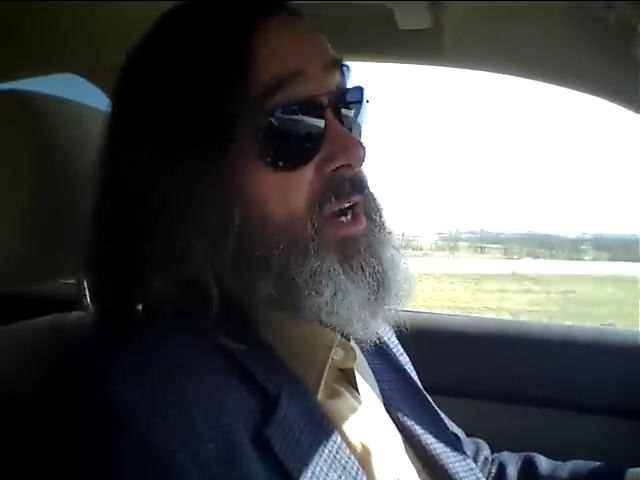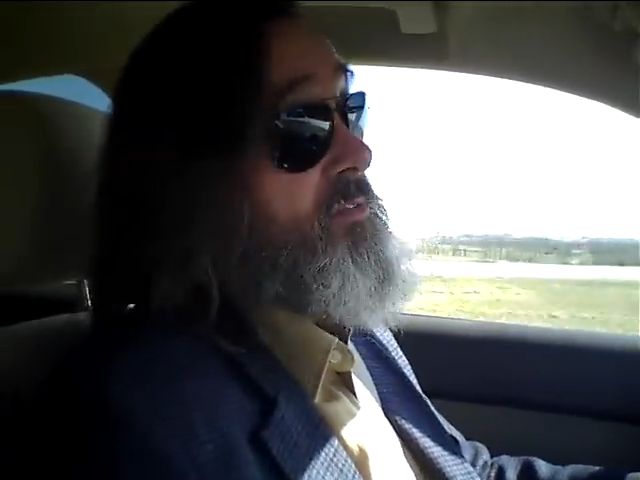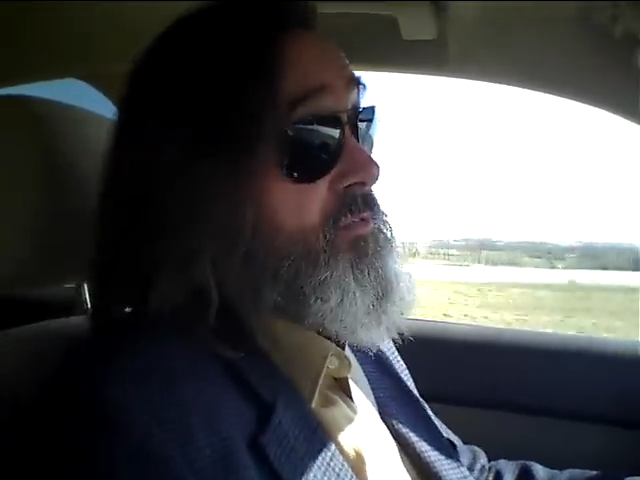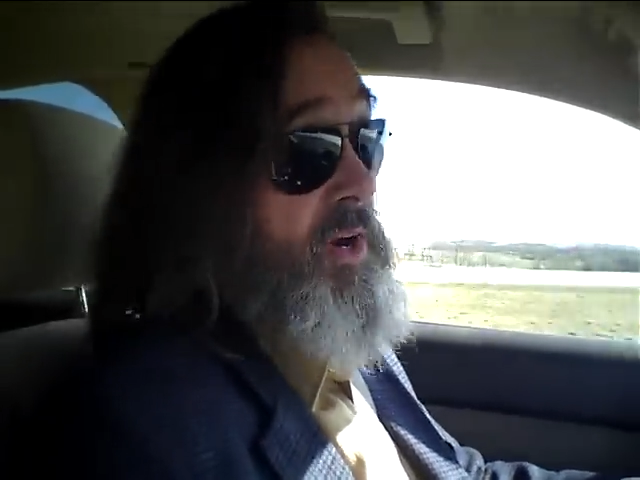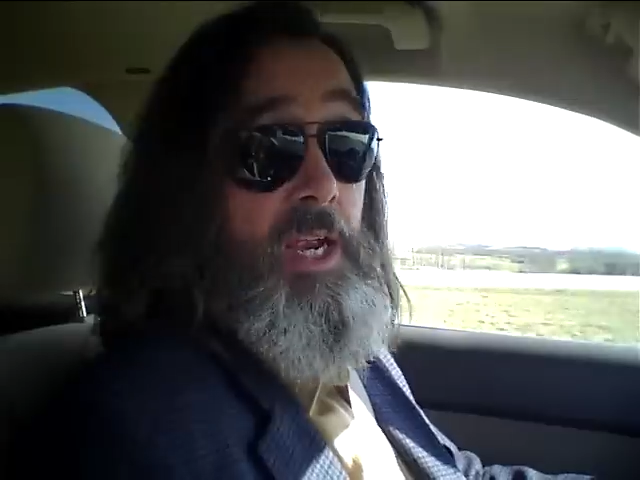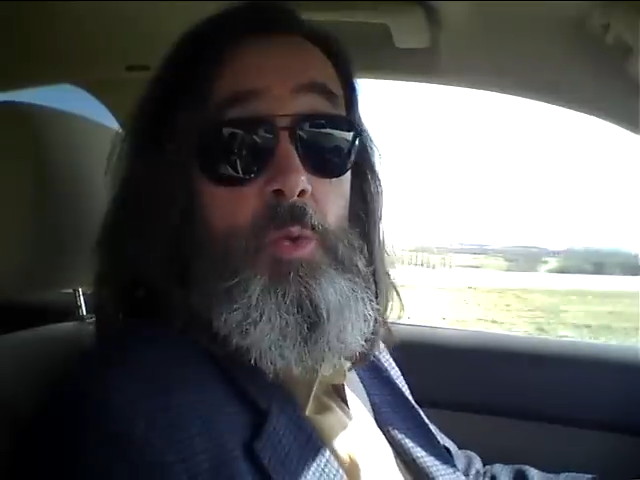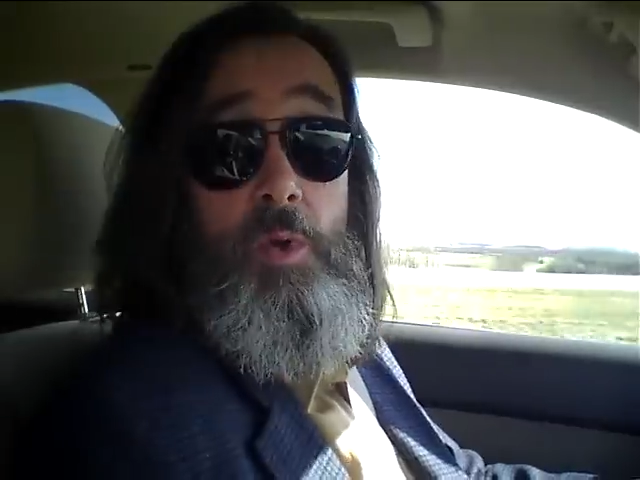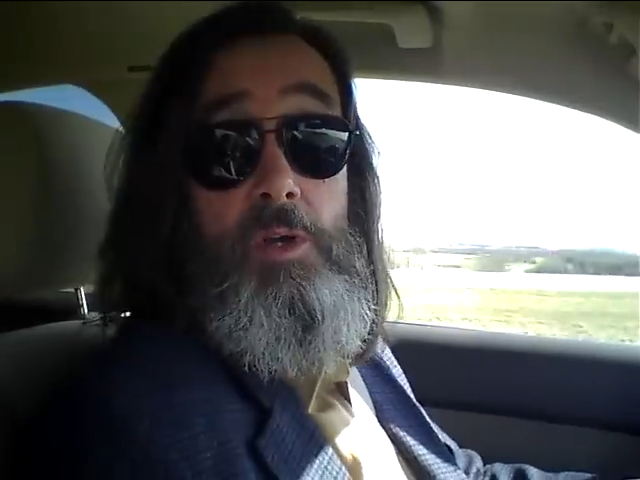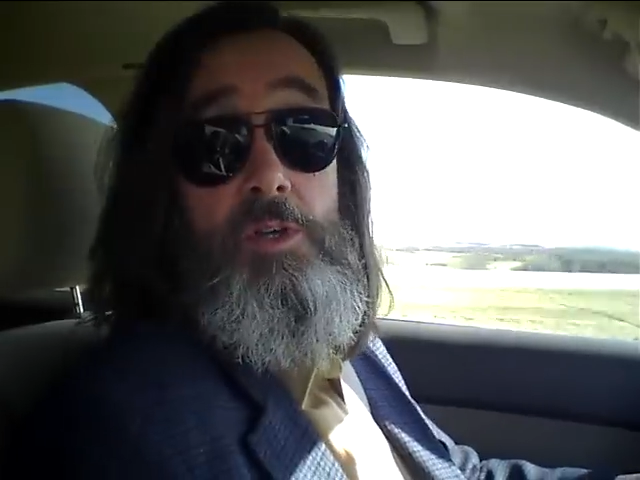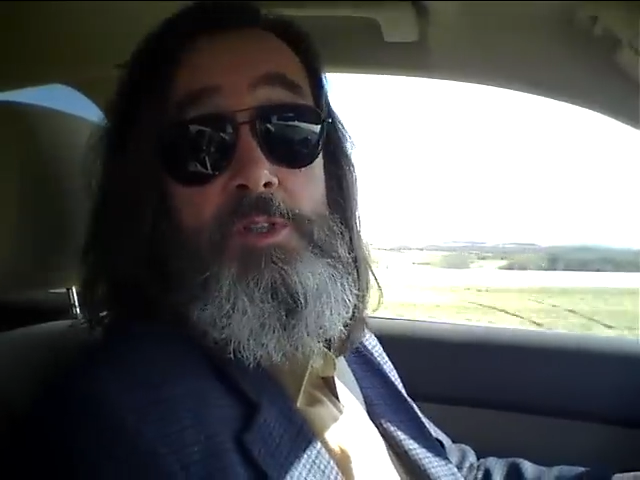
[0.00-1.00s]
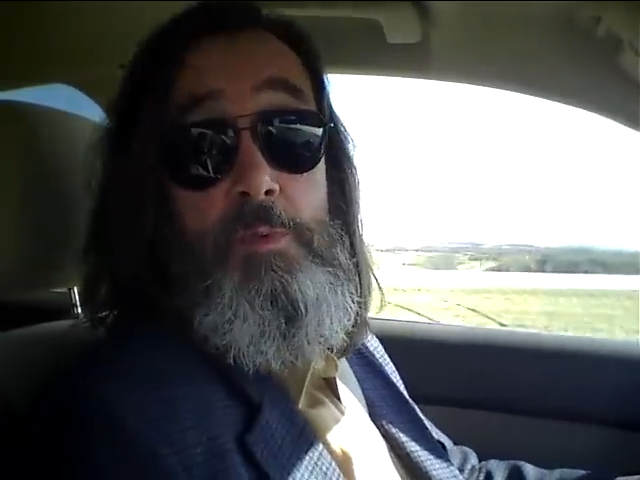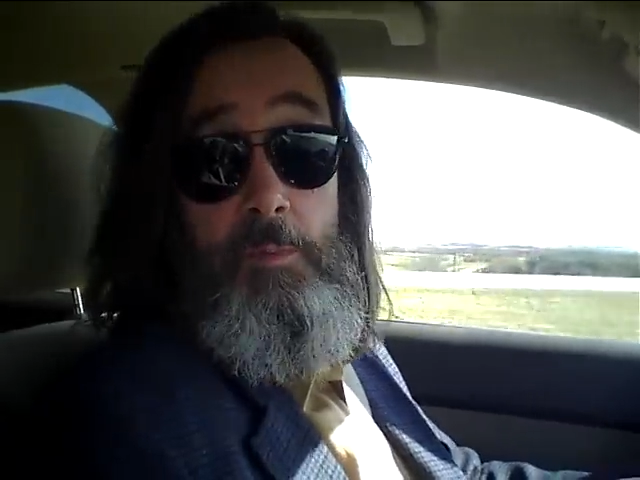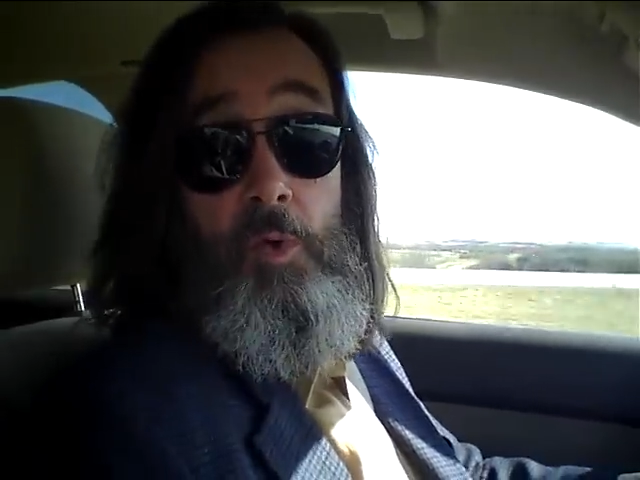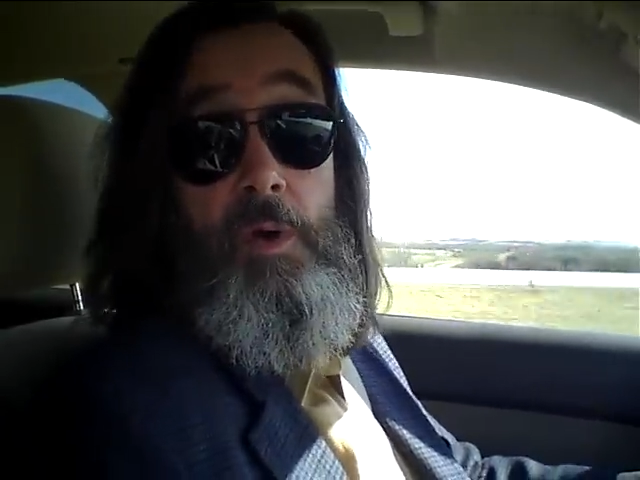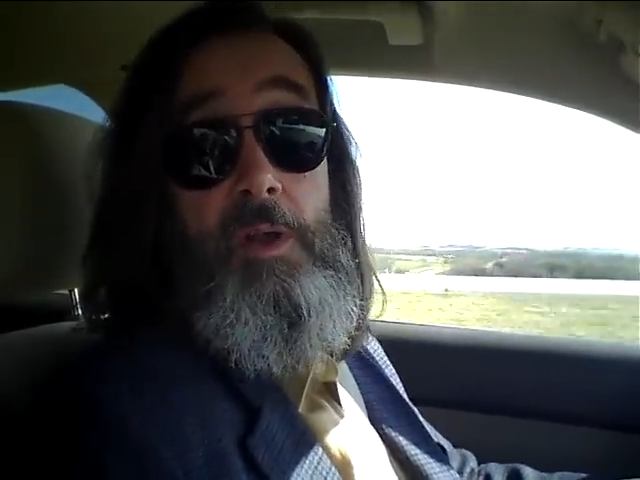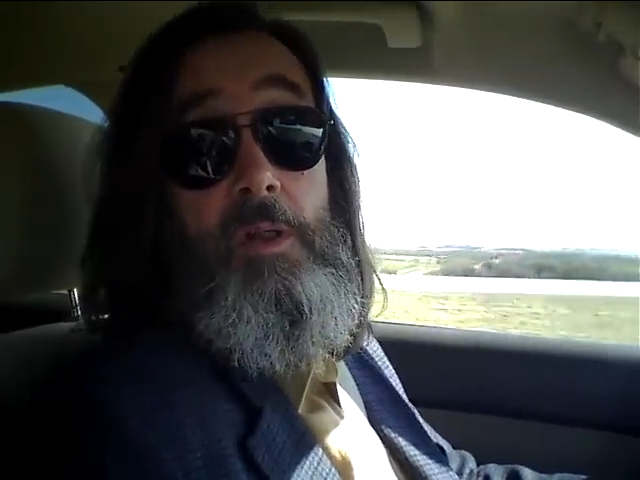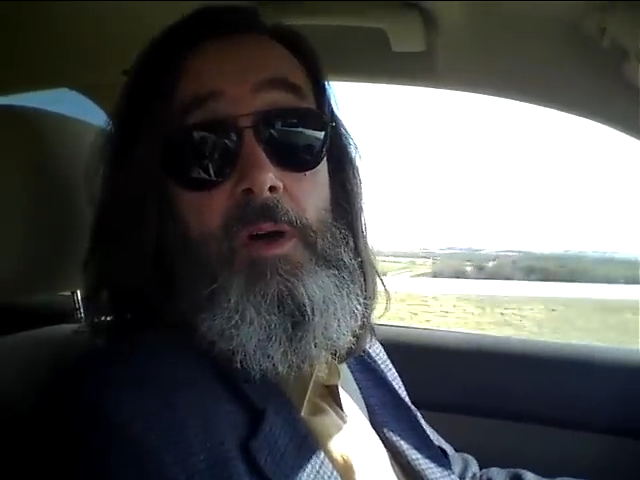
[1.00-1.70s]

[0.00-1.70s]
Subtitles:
at Frank Wills Memorial